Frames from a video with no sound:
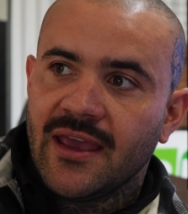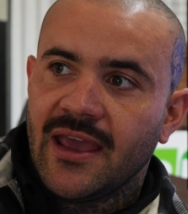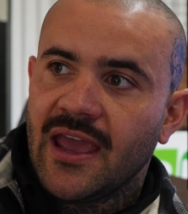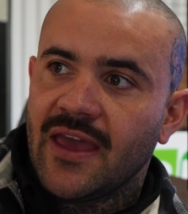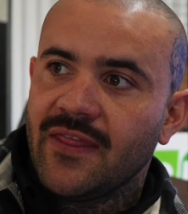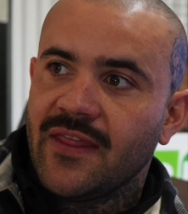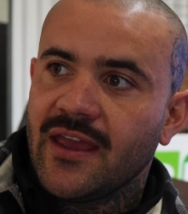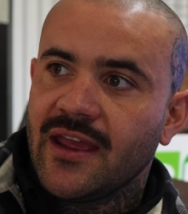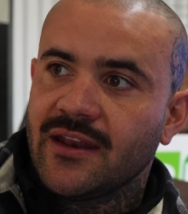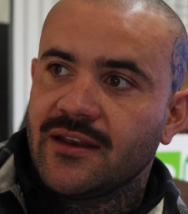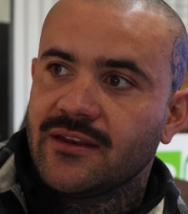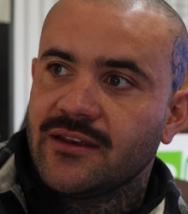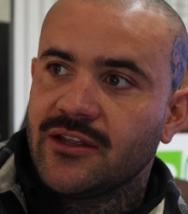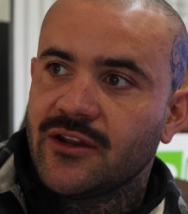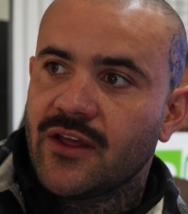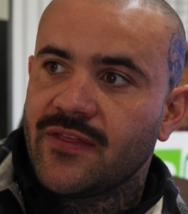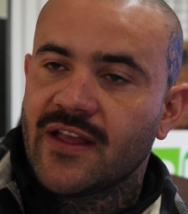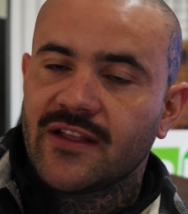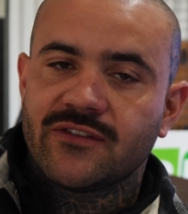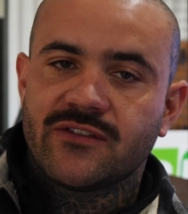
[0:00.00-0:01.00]
And then, you
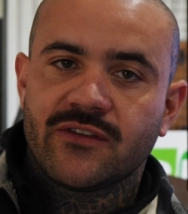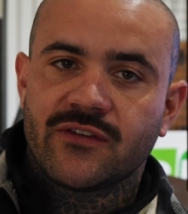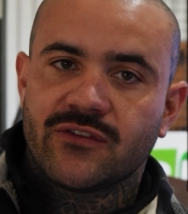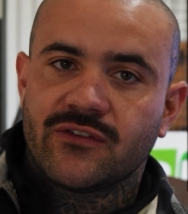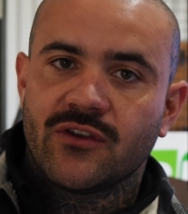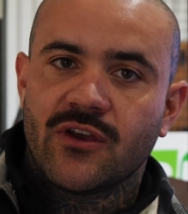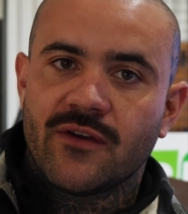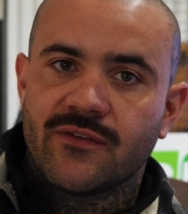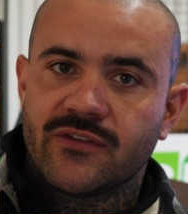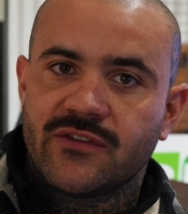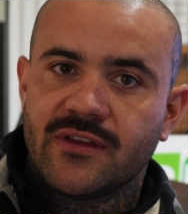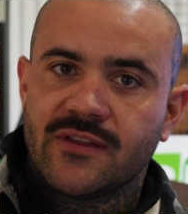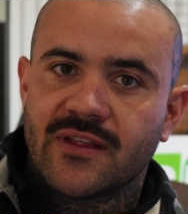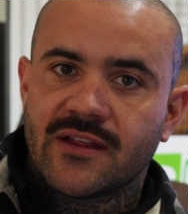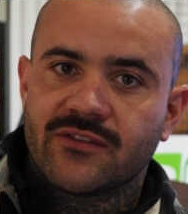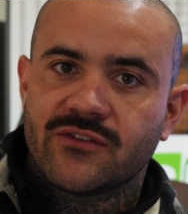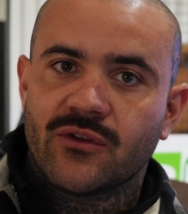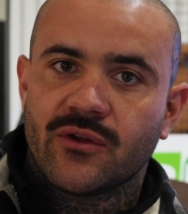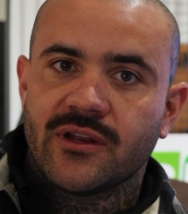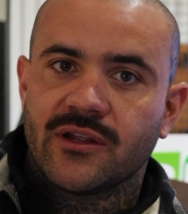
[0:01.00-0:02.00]
know, that's just servicing,
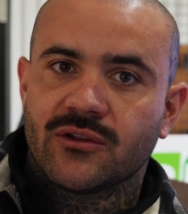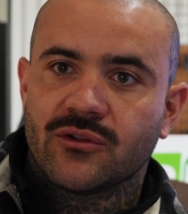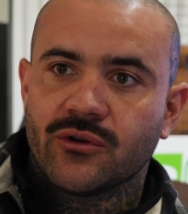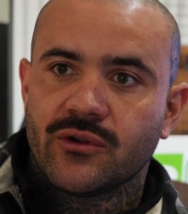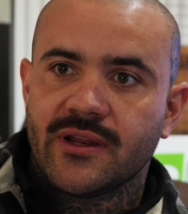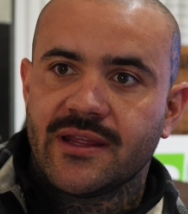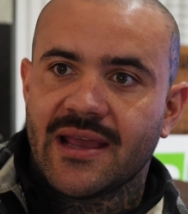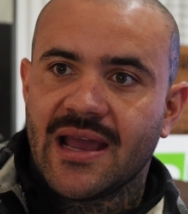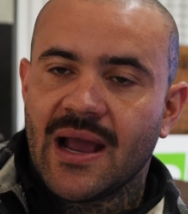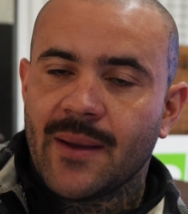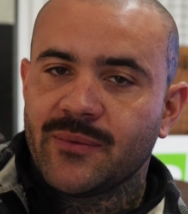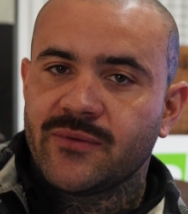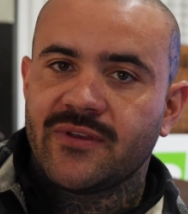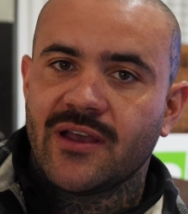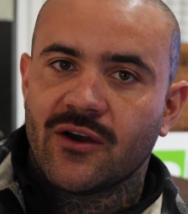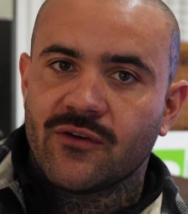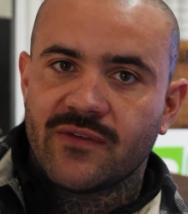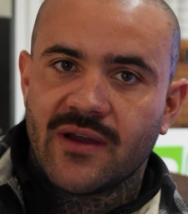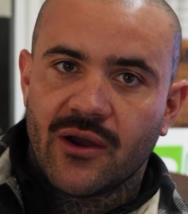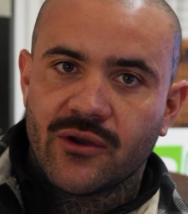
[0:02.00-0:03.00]
that's not including
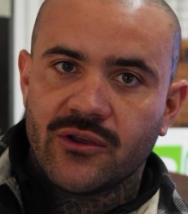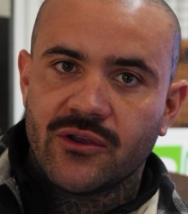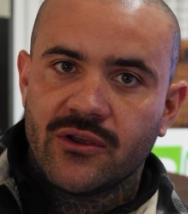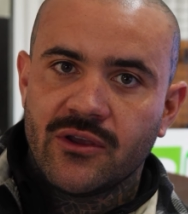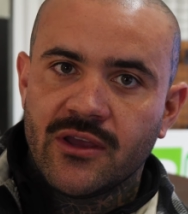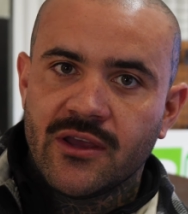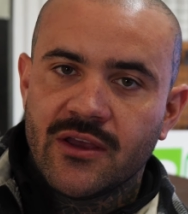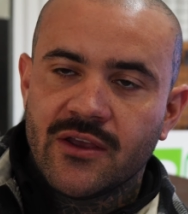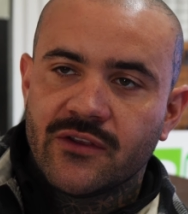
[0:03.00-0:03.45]
upsell value.